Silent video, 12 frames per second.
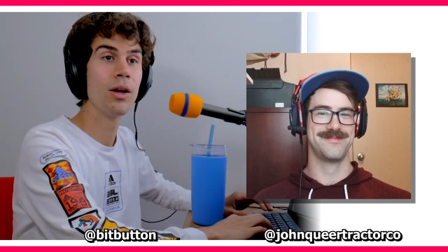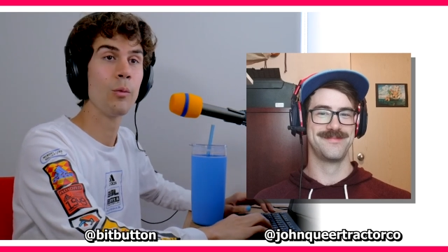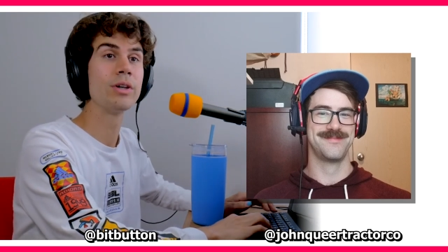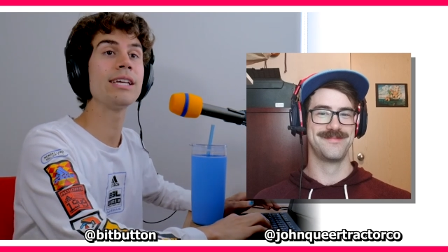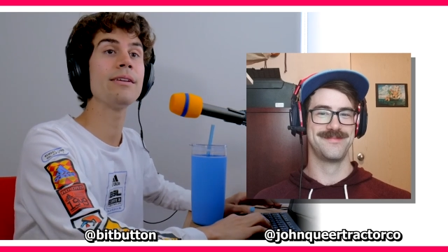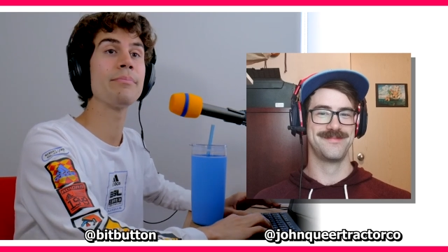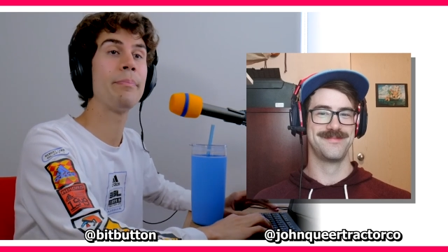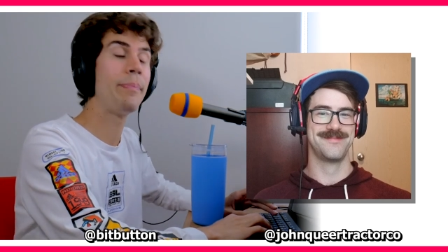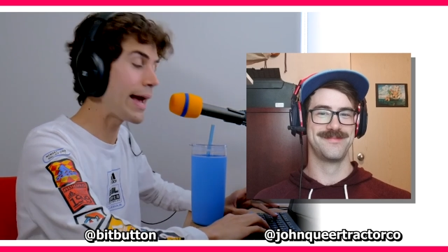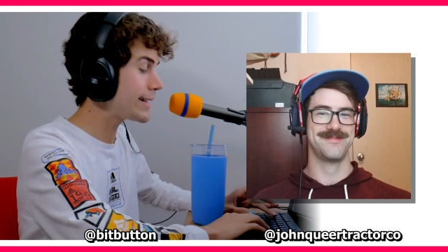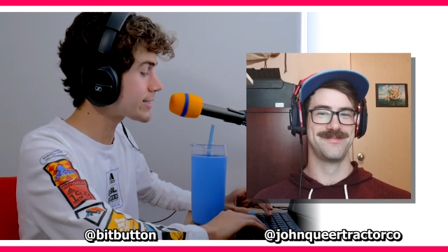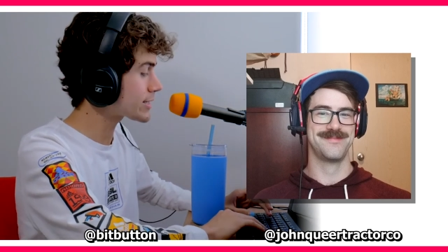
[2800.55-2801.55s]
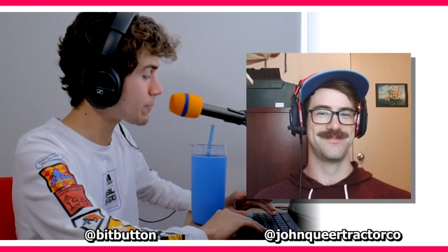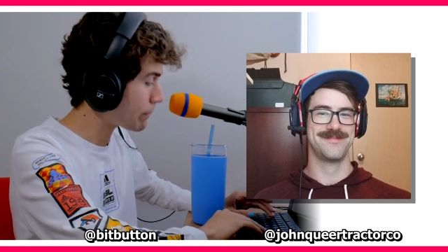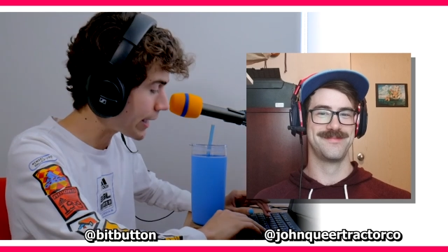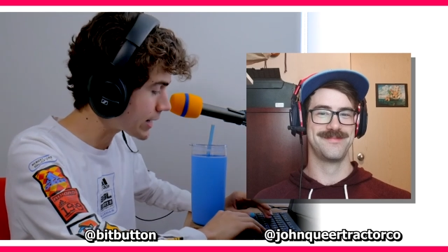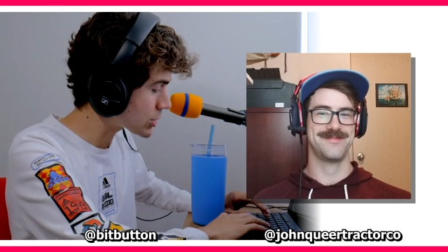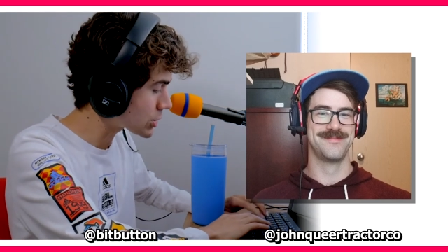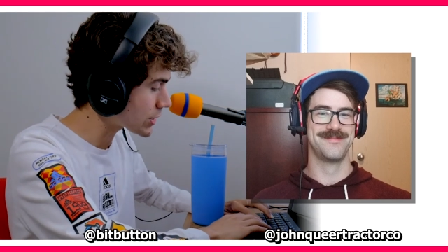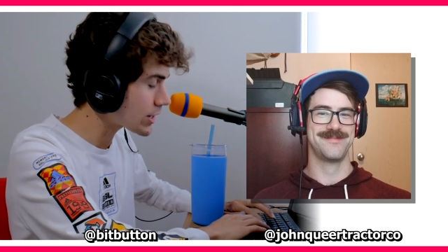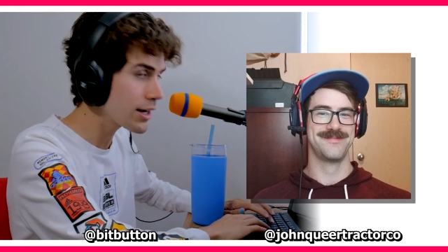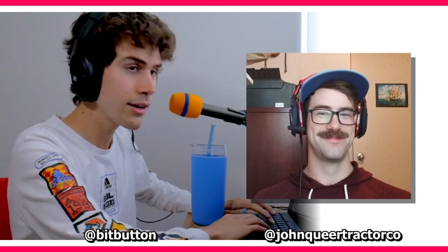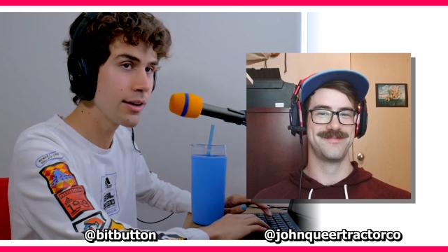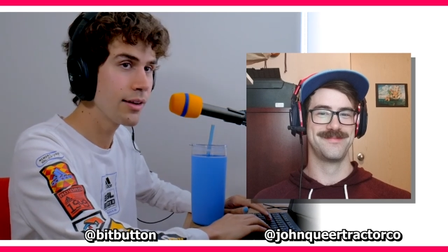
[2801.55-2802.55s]
Speaker 1: Was it best
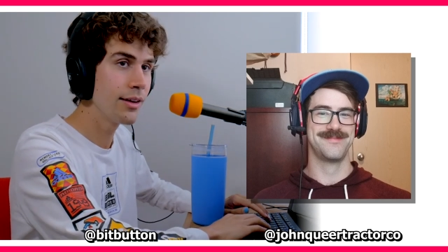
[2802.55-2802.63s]
picture?